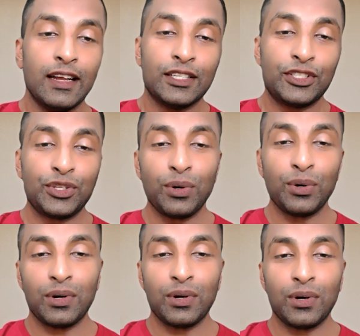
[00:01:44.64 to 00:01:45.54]
So,
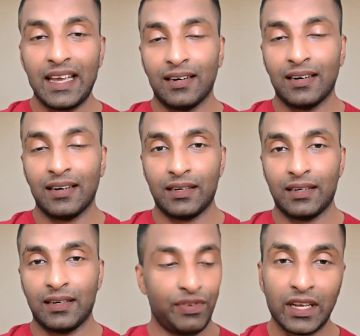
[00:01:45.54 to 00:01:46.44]
see, we
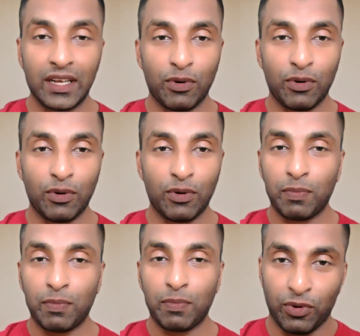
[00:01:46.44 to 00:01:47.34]
were talking about public
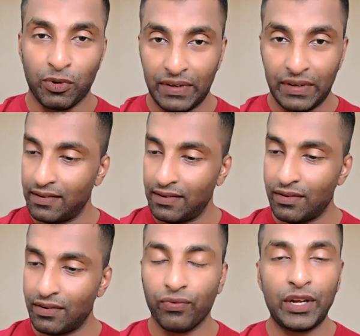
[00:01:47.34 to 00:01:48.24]
service motivation.
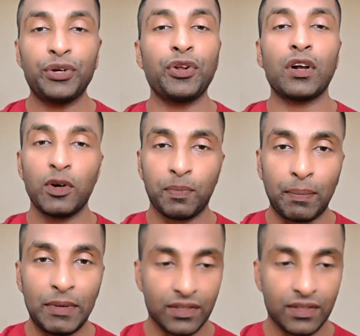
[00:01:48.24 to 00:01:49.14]
When you talk about
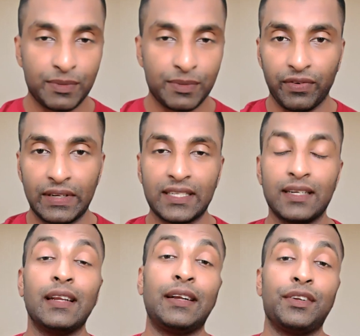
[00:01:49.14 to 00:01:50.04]
public service
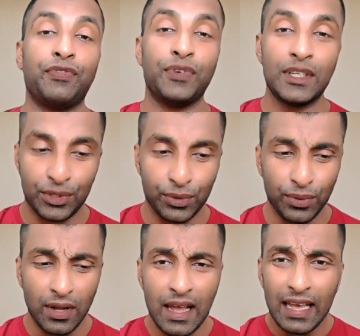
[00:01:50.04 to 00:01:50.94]
motivation, it refers
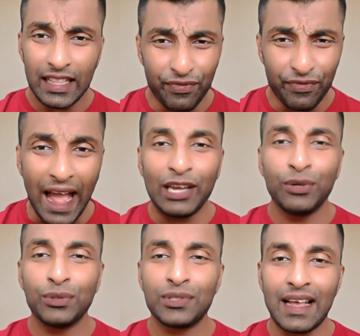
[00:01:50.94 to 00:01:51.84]
to the
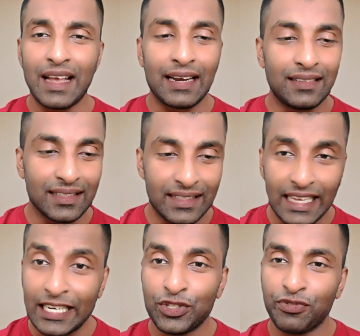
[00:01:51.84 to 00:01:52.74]
values and the
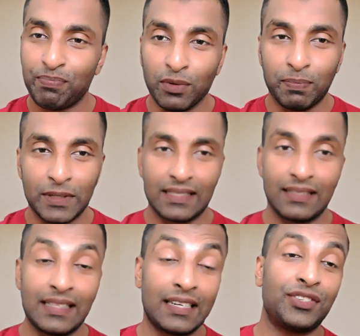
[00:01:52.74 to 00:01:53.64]
sense of purpose
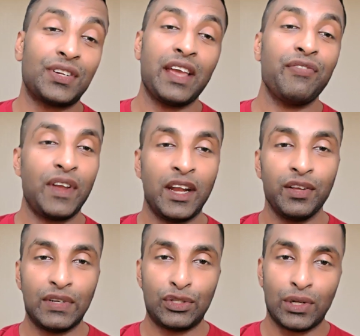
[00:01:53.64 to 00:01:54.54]
that drive
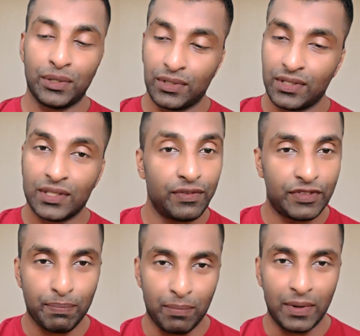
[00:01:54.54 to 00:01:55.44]
individual to serve the
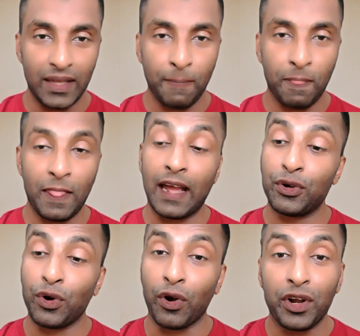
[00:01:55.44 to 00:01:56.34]
public
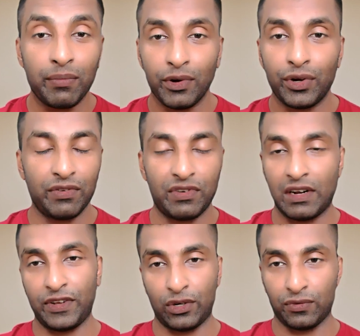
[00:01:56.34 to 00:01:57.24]
and contribute to the
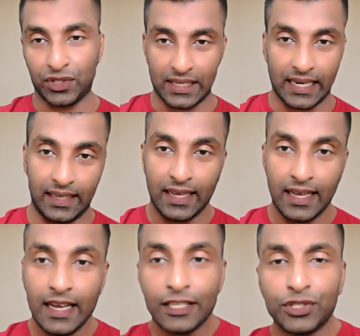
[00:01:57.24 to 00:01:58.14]
welfare of society.
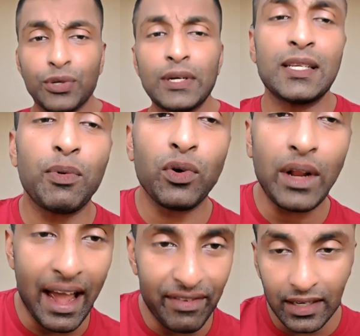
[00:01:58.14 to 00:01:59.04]
So, it's about
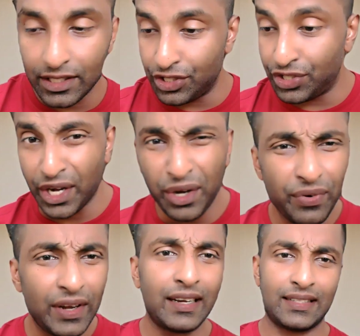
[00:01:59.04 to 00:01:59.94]
having a
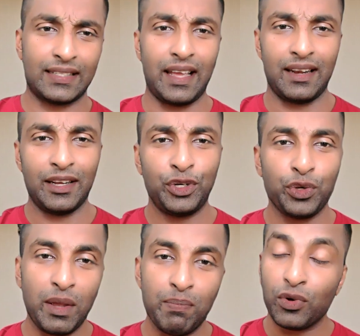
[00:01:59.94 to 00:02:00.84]
genuine desire to
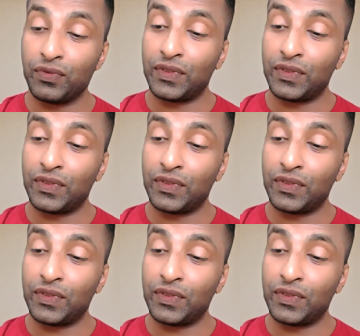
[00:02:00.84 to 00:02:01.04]
improve